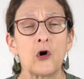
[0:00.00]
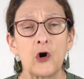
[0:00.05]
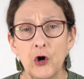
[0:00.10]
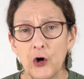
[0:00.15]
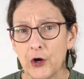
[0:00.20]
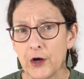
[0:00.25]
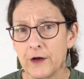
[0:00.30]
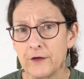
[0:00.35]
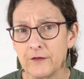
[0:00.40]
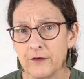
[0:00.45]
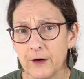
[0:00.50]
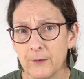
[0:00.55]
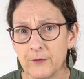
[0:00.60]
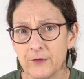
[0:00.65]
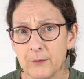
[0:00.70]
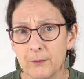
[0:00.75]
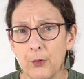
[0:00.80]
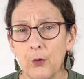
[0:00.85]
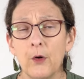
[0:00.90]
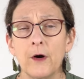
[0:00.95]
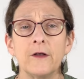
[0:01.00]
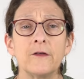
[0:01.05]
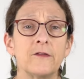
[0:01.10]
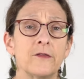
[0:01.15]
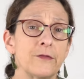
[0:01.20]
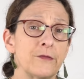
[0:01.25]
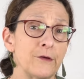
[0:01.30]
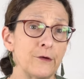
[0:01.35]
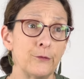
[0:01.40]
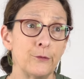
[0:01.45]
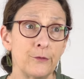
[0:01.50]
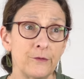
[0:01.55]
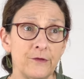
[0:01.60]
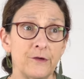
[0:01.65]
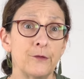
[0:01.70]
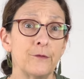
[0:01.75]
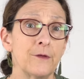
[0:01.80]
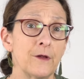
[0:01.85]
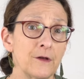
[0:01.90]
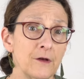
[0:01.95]
hurt in terms of ports, to
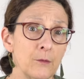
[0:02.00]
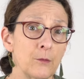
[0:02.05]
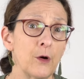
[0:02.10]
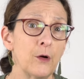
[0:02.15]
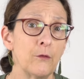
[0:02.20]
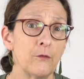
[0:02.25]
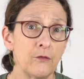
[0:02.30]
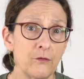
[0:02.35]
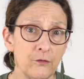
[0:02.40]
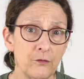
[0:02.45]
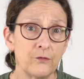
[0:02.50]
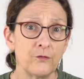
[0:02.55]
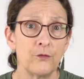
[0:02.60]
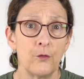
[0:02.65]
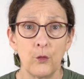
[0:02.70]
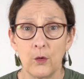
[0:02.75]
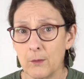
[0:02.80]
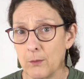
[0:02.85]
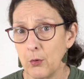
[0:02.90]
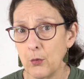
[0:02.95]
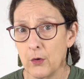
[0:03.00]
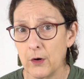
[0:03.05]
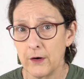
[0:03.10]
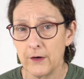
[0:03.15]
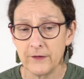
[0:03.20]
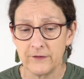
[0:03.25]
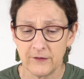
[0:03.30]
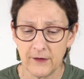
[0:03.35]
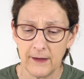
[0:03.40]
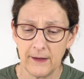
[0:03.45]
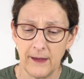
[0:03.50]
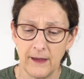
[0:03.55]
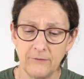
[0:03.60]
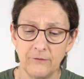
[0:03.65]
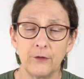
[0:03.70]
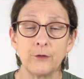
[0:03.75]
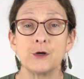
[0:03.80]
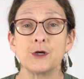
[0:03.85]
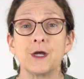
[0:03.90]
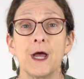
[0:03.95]
two Thunderbolt four ports, a
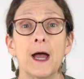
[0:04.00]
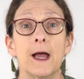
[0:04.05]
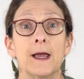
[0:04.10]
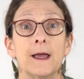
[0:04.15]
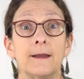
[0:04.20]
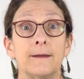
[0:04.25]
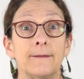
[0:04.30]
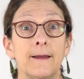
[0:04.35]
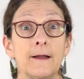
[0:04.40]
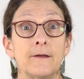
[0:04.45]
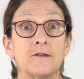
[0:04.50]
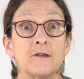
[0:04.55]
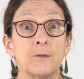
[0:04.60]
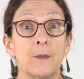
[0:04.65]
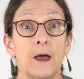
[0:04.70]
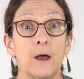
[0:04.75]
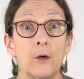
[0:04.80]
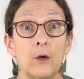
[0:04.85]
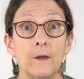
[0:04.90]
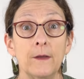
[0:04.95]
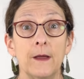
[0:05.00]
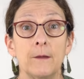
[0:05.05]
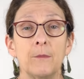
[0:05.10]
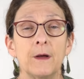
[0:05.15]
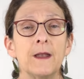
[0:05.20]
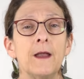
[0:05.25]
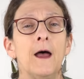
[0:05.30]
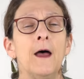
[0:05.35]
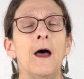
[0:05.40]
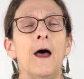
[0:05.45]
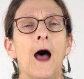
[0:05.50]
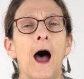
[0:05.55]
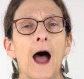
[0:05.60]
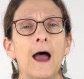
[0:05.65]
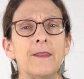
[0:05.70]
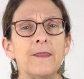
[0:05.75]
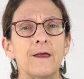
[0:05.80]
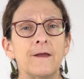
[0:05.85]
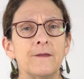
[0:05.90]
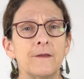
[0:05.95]
headphone jack, and that's about all it. But
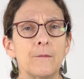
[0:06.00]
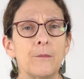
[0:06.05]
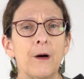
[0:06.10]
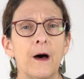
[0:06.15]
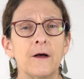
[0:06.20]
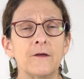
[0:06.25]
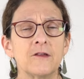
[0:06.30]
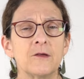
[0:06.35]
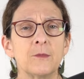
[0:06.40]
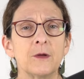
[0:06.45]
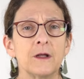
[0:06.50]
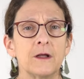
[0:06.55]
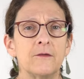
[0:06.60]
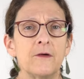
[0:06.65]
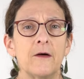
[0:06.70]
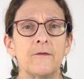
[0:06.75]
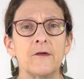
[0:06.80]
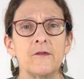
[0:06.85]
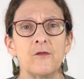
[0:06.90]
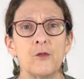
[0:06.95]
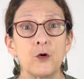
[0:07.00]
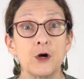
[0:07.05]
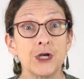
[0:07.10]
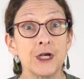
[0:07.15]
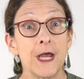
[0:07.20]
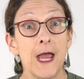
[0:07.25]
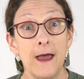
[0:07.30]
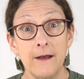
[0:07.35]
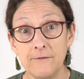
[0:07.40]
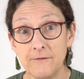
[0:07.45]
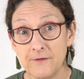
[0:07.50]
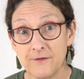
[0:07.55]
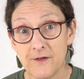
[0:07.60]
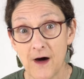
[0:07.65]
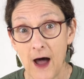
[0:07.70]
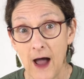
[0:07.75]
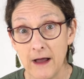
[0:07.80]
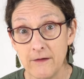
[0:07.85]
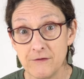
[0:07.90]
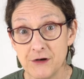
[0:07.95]
I think the possibility of having four G and
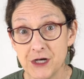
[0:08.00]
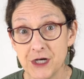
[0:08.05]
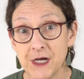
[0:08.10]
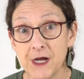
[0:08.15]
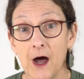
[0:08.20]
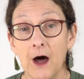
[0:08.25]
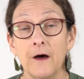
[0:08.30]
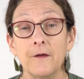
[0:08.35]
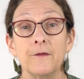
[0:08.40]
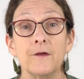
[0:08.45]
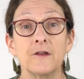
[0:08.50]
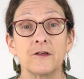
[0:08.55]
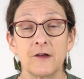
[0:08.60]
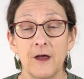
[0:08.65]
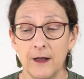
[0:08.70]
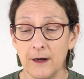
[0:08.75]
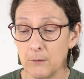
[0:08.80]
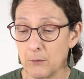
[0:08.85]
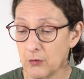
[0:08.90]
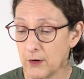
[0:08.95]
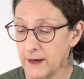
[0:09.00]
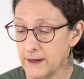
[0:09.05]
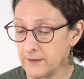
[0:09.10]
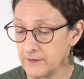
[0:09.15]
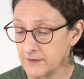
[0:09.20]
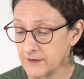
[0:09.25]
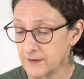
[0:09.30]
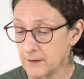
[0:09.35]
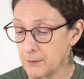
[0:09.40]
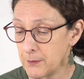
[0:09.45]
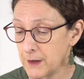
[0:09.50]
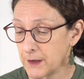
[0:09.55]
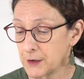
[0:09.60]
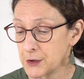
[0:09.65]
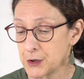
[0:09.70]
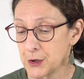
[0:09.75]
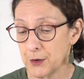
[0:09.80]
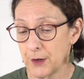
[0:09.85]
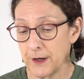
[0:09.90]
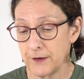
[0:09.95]
five G on this kind of brightens the
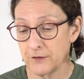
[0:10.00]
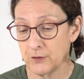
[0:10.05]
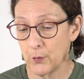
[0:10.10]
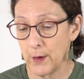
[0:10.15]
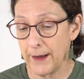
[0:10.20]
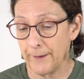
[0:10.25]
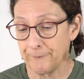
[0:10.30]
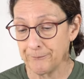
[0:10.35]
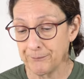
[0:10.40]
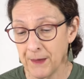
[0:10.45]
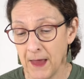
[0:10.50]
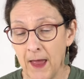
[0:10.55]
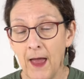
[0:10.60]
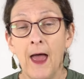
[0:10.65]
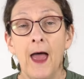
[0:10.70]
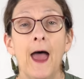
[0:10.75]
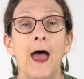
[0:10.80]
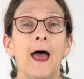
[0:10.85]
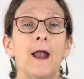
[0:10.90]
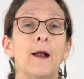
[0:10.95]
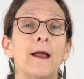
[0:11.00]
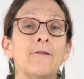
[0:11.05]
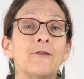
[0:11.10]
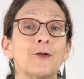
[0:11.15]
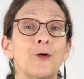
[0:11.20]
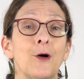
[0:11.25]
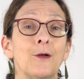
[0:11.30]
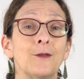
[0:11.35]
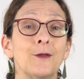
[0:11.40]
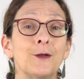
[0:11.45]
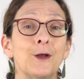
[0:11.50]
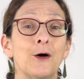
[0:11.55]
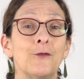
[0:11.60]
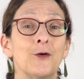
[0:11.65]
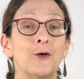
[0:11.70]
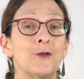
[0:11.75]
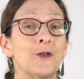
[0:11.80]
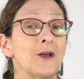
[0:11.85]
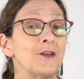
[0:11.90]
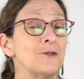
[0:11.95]
picture as well. And after all,
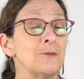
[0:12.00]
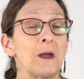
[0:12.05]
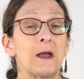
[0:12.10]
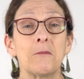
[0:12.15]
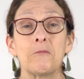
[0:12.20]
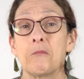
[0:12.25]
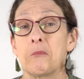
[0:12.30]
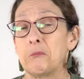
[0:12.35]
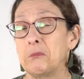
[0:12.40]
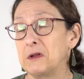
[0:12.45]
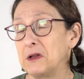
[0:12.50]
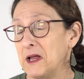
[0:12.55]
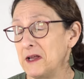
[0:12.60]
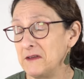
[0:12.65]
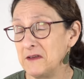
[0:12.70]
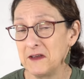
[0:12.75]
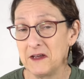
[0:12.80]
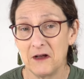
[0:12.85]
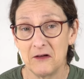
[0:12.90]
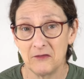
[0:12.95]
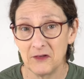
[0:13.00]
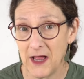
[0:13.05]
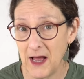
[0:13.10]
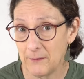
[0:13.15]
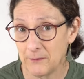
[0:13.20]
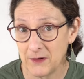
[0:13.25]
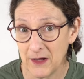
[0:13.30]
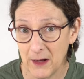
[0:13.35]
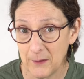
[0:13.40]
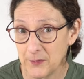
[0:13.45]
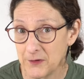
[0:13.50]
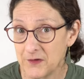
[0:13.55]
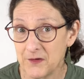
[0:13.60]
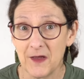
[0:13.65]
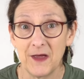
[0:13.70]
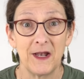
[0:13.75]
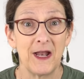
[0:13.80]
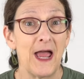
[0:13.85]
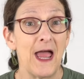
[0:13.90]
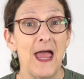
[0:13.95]
Lenovo does make plenty of laptops
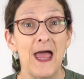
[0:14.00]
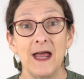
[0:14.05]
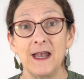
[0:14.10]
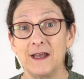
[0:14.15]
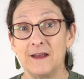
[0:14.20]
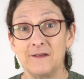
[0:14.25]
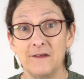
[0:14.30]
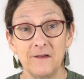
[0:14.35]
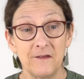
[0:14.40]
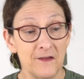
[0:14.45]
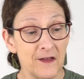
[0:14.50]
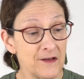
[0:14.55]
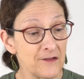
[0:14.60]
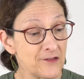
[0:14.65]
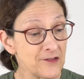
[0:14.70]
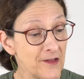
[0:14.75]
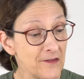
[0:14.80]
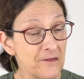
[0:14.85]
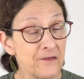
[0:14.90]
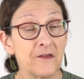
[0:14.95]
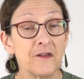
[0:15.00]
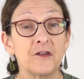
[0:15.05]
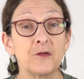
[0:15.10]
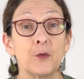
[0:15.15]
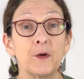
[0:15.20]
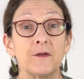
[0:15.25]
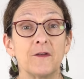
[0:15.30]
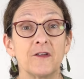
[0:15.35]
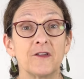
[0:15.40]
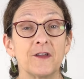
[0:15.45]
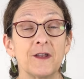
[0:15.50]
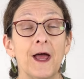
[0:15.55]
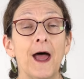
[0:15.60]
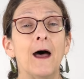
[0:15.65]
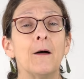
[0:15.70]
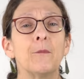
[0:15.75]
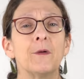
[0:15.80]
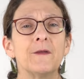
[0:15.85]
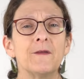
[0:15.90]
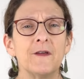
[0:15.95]
that add in the things that this one doesn't
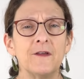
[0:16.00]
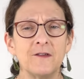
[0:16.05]
have. But